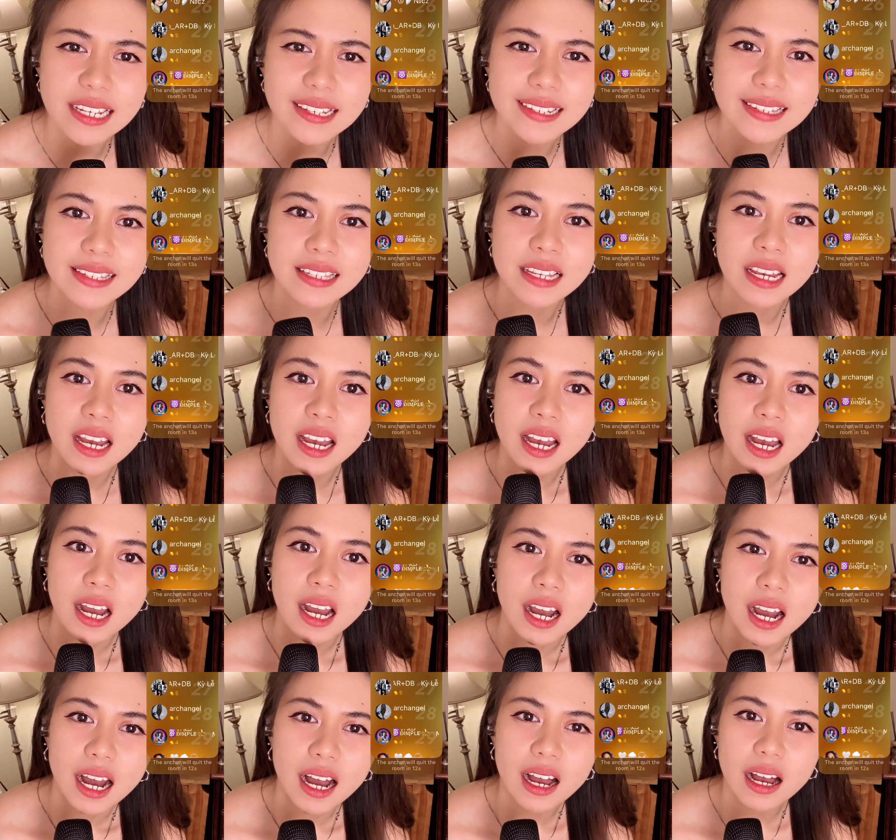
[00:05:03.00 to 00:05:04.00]
Nix,
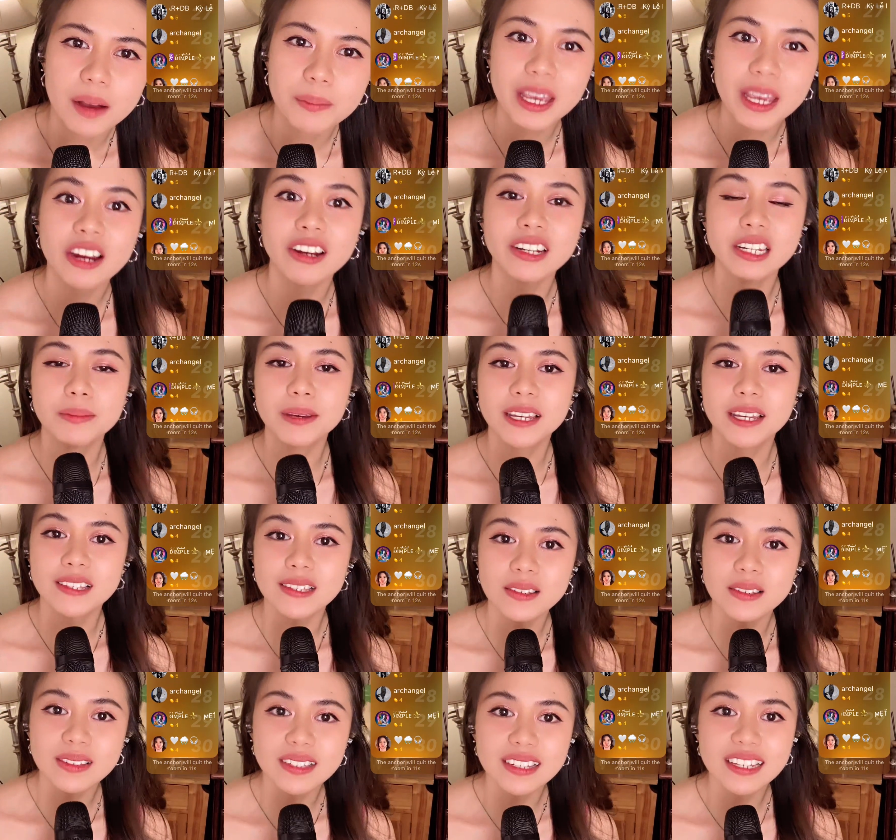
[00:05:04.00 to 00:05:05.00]
um, ARDB
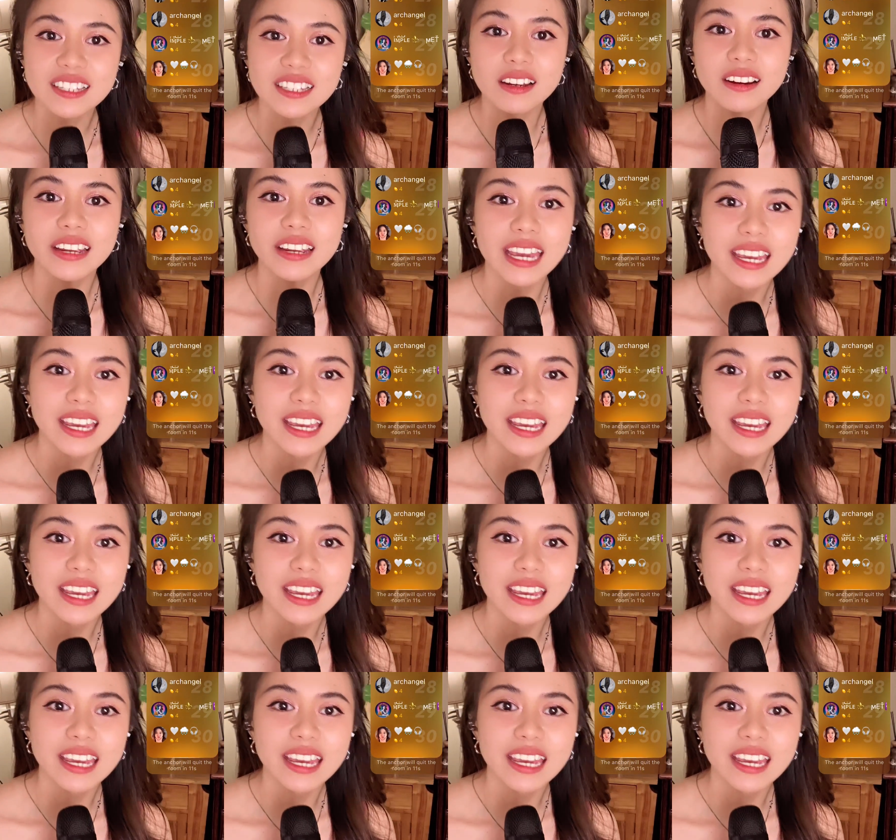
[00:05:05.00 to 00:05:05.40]
Associates,